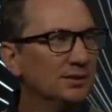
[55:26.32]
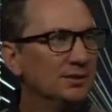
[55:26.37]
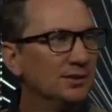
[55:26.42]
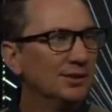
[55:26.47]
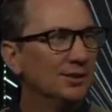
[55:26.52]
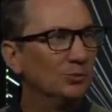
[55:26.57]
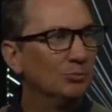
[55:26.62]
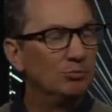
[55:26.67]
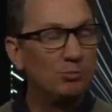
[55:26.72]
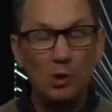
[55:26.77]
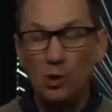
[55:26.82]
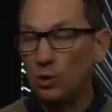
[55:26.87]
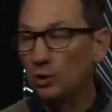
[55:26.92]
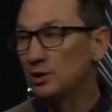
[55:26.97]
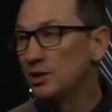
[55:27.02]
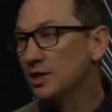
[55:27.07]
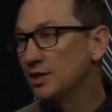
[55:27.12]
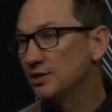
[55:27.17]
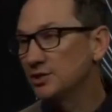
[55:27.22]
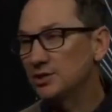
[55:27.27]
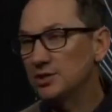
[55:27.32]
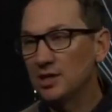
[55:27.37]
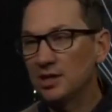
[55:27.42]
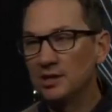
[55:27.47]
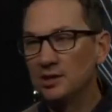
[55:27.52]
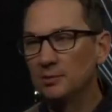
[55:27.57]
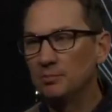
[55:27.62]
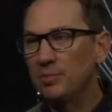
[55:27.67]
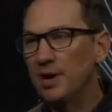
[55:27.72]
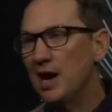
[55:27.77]
and a boldness
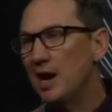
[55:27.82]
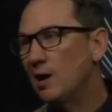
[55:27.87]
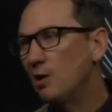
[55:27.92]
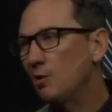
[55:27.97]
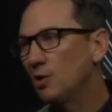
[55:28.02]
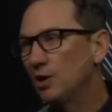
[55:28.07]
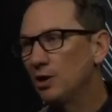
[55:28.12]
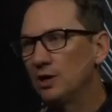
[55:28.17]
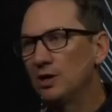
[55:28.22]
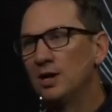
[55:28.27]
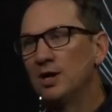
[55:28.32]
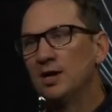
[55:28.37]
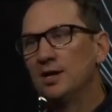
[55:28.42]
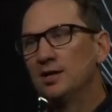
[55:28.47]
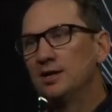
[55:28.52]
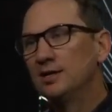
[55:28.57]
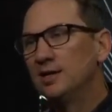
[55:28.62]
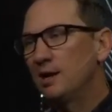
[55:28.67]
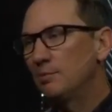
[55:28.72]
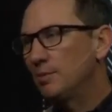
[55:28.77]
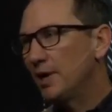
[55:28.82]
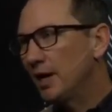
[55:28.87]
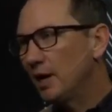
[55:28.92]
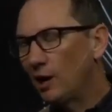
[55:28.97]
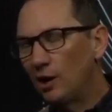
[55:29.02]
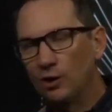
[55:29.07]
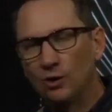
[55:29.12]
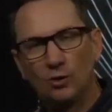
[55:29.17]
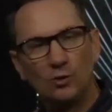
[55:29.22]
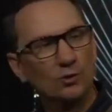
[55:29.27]
and a power, not by
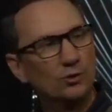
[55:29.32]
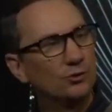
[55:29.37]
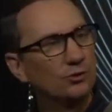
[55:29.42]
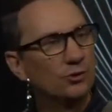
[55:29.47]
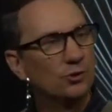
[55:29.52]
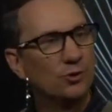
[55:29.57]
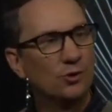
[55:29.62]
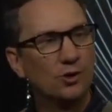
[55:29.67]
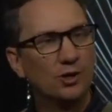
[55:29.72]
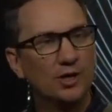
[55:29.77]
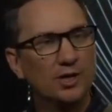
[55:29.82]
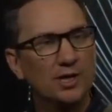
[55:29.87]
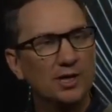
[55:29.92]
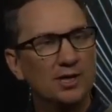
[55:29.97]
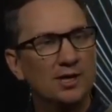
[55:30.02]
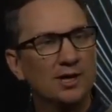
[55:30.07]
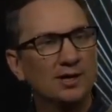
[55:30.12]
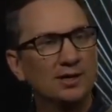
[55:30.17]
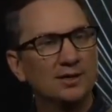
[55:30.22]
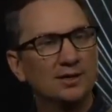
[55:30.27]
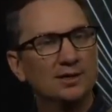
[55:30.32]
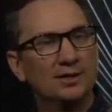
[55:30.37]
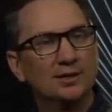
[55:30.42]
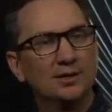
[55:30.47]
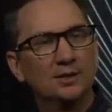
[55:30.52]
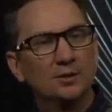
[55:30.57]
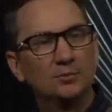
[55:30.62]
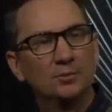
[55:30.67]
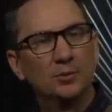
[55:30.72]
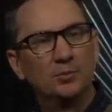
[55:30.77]
our own authority,
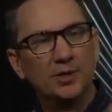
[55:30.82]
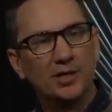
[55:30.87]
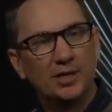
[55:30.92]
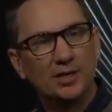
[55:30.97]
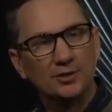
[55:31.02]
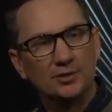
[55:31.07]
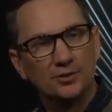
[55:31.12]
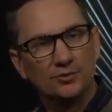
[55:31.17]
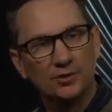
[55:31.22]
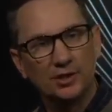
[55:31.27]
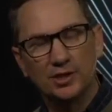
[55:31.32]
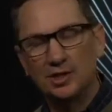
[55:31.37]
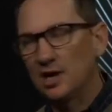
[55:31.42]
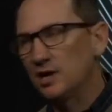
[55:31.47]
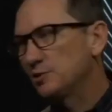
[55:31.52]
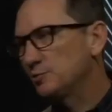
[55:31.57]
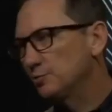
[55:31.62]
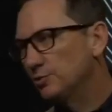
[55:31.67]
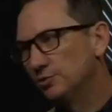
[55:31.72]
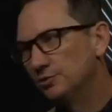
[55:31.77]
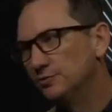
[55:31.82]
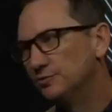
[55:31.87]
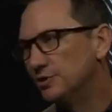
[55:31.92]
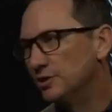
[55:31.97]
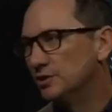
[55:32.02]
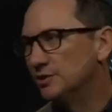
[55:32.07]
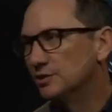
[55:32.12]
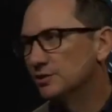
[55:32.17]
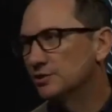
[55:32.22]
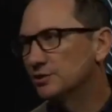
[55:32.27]
but because of the gospel of
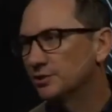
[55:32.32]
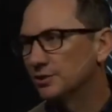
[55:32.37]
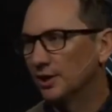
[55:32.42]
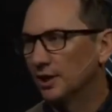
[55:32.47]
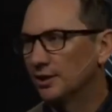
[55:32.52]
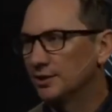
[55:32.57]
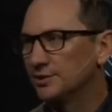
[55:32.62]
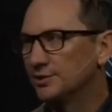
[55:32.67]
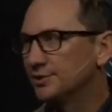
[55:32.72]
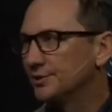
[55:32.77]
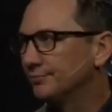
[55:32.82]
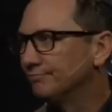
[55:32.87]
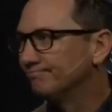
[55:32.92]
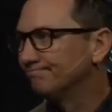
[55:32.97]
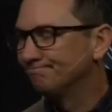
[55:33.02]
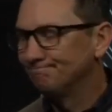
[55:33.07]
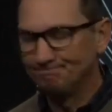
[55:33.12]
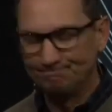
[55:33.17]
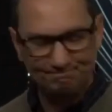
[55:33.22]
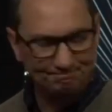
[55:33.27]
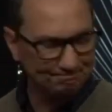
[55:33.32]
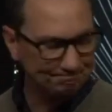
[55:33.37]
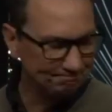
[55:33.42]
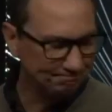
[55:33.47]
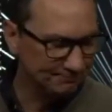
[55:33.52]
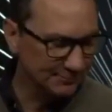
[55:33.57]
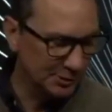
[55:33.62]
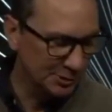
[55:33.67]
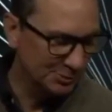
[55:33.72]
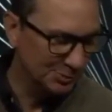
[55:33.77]
Jesus Christ.
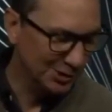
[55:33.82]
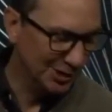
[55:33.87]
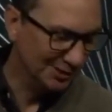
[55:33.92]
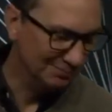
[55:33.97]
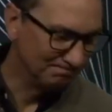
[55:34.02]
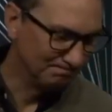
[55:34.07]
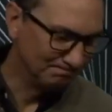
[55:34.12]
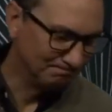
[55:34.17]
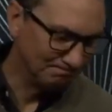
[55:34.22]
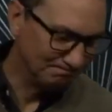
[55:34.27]
Let's pray.